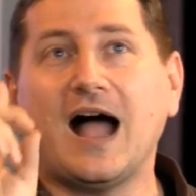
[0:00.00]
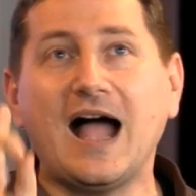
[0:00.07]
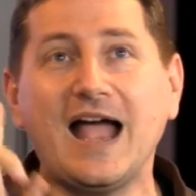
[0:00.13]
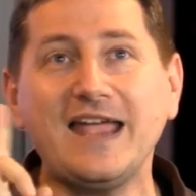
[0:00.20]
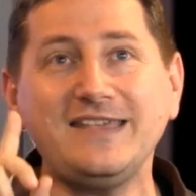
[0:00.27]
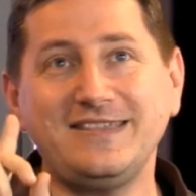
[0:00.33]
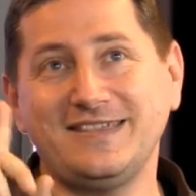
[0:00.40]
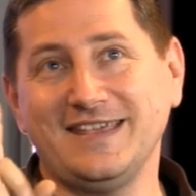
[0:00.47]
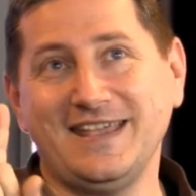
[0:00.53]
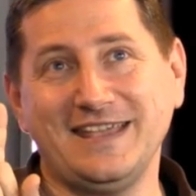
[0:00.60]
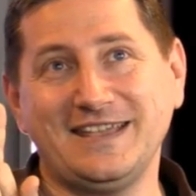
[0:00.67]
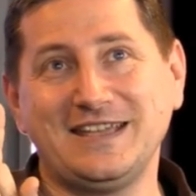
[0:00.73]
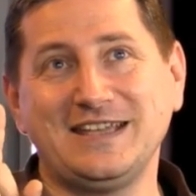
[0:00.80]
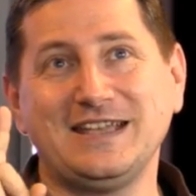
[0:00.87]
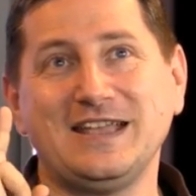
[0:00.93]
I
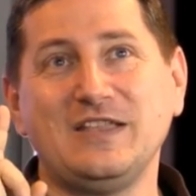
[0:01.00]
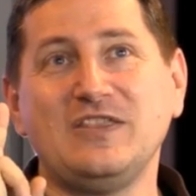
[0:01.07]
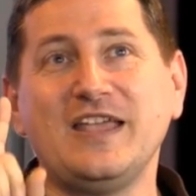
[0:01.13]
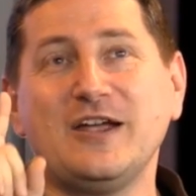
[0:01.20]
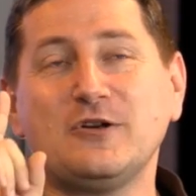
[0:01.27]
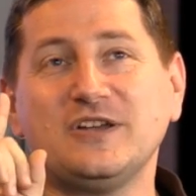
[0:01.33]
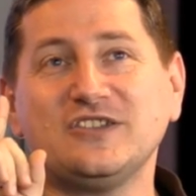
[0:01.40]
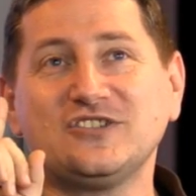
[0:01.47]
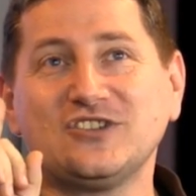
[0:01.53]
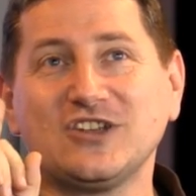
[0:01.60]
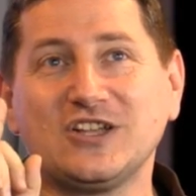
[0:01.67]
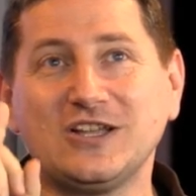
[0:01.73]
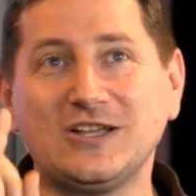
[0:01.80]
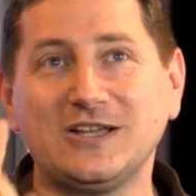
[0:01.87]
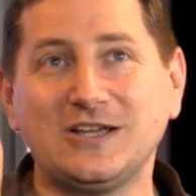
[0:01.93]
think there
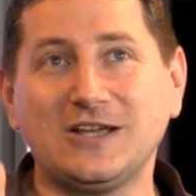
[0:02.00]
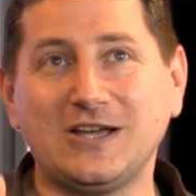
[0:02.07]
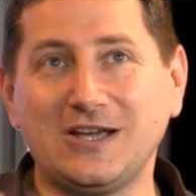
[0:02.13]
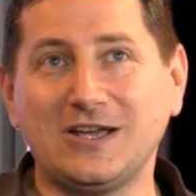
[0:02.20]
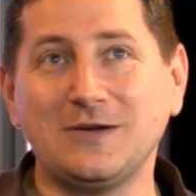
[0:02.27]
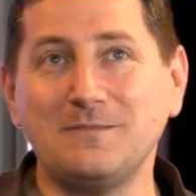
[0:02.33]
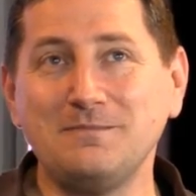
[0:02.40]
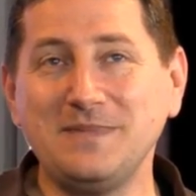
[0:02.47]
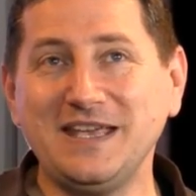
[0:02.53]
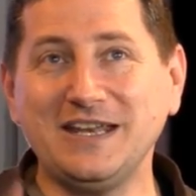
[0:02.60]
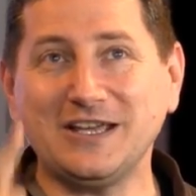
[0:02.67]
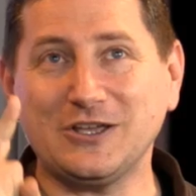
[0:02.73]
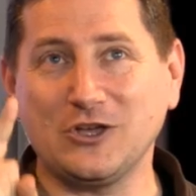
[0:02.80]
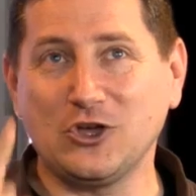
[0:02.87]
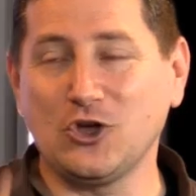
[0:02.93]
is
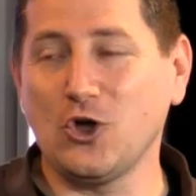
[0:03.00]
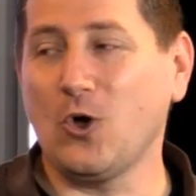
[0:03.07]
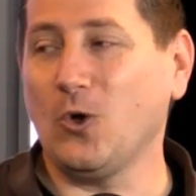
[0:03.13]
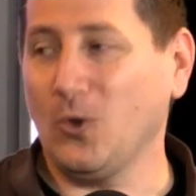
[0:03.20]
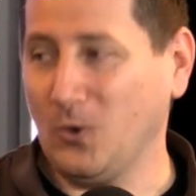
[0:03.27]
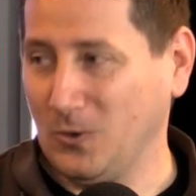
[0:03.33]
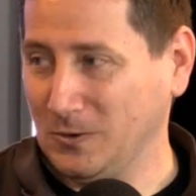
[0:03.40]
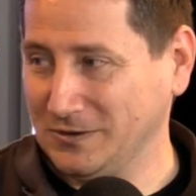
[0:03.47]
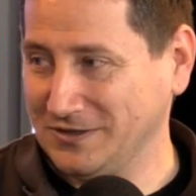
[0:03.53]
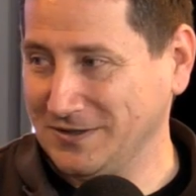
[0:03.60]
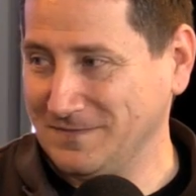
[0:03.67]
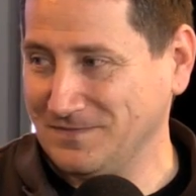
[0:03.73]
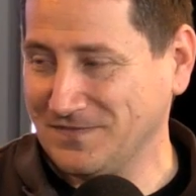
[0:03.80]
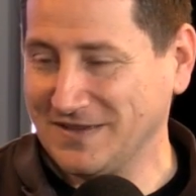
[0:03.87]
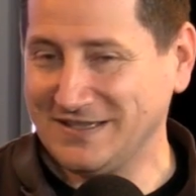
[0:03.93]
comedic
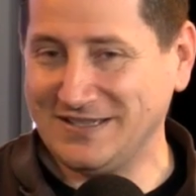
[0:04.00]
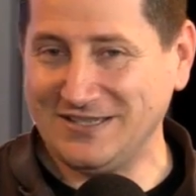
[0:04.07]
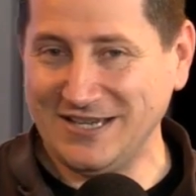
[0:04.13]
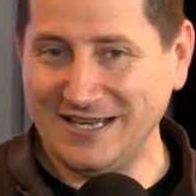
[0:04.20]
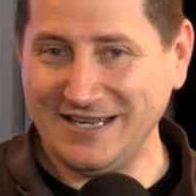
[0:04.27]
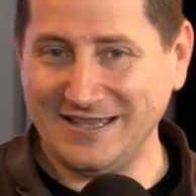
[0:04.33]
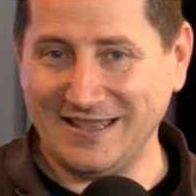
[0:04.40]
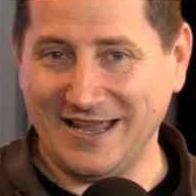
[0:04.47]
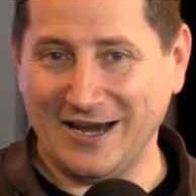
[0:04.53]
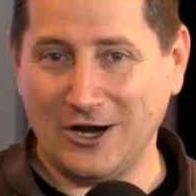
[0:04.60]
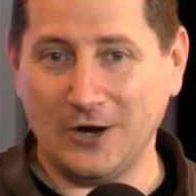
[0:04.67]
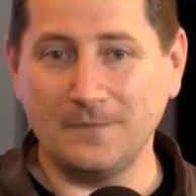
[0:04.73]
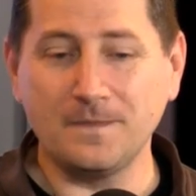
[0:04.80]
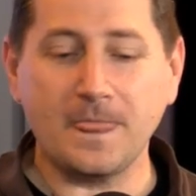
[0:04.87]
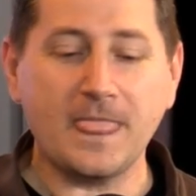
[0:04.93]
gold sitting
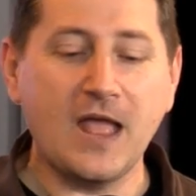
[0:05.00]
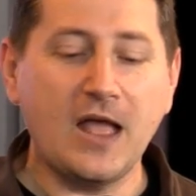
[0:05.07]
there